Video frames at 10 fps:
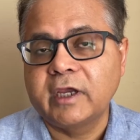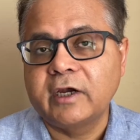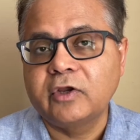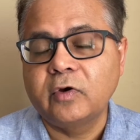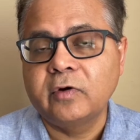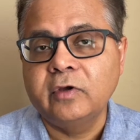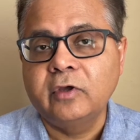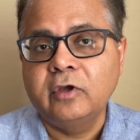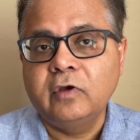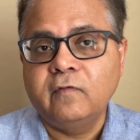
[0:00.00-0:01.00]
get your
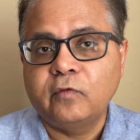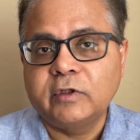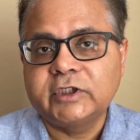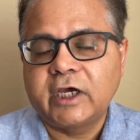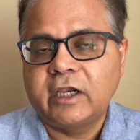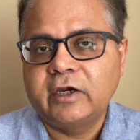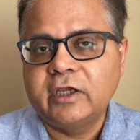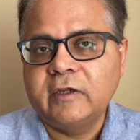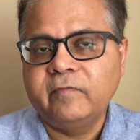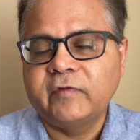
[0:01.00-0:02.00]
full salary